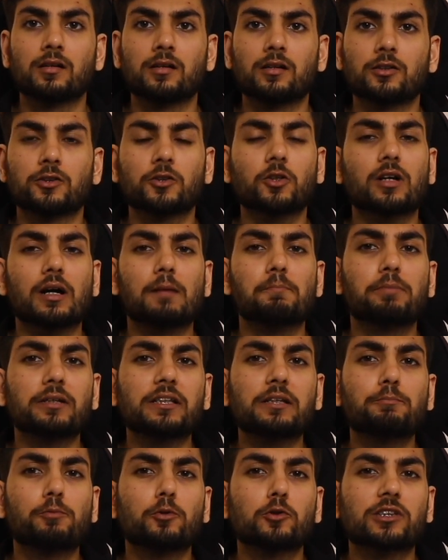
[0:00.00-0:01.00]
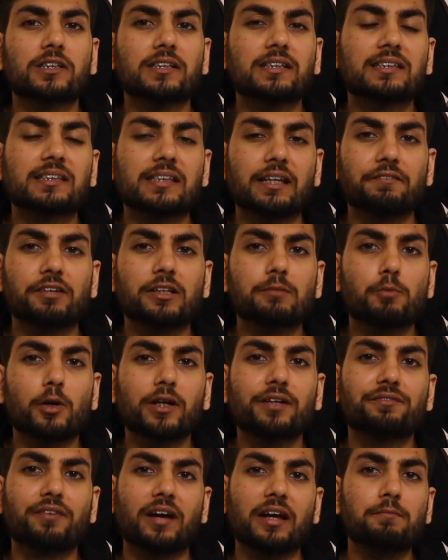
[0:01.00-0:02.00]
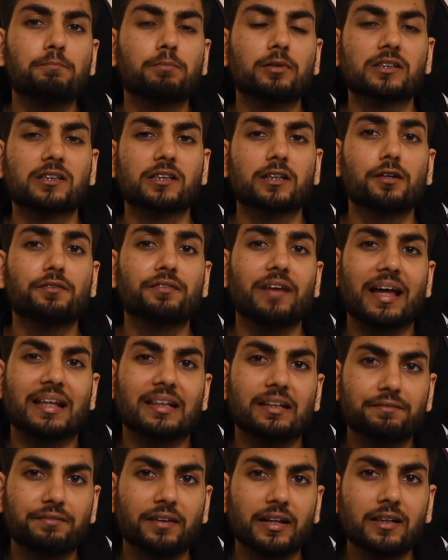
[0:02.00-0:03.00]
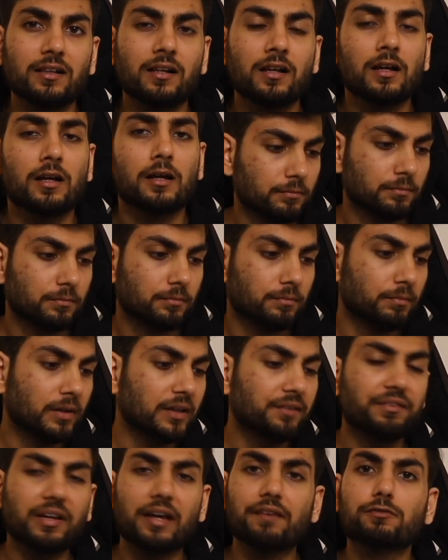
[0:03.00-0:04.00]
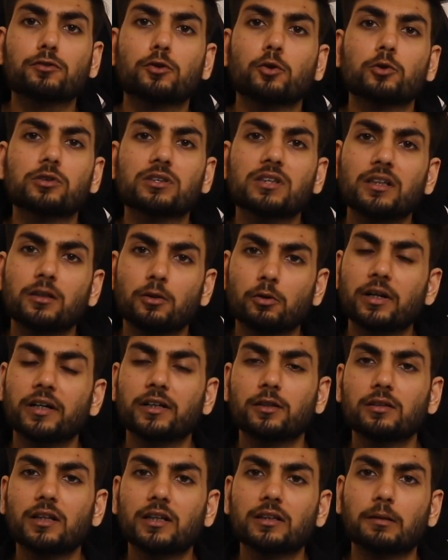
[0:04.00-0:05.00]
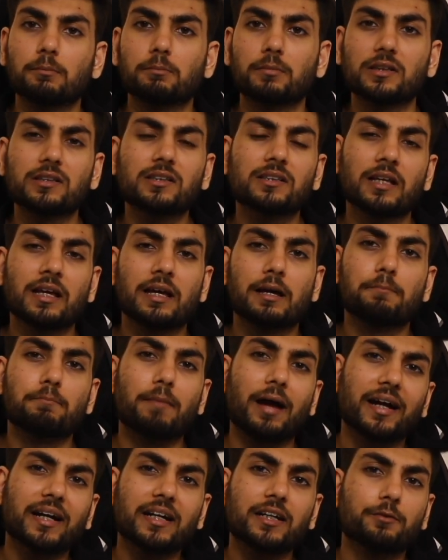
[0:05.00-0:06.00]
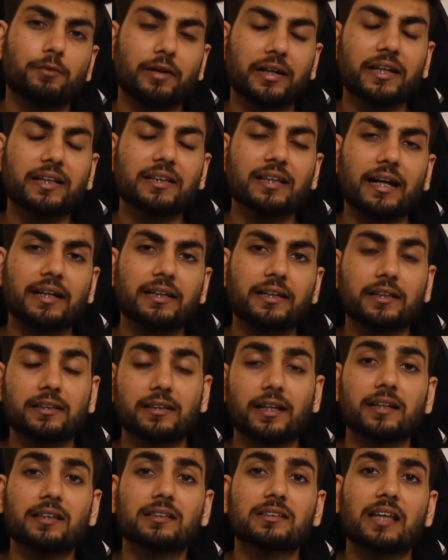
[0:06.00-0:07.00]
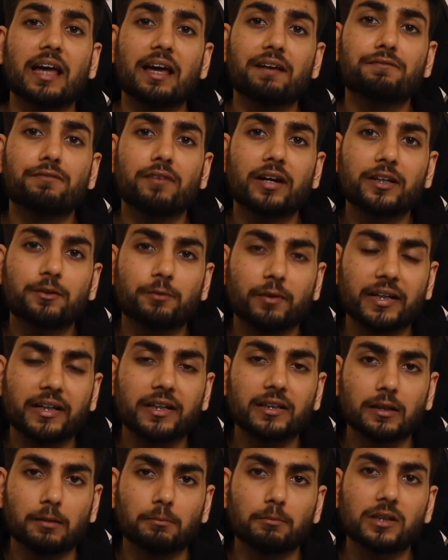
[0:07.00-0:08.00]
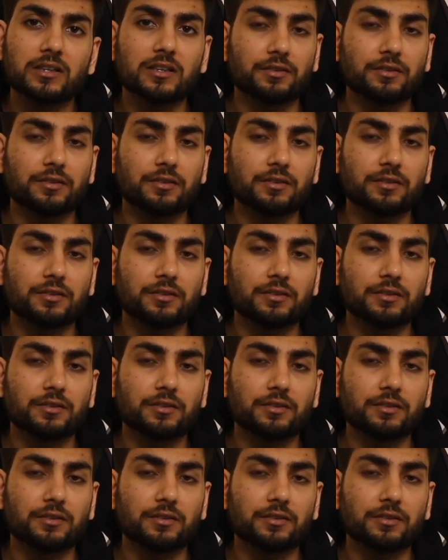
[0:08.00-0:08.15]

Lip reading: So company posted 7.5% of LFL, but we have closely looked into the numbers back in 2019, that is FY20 numbers.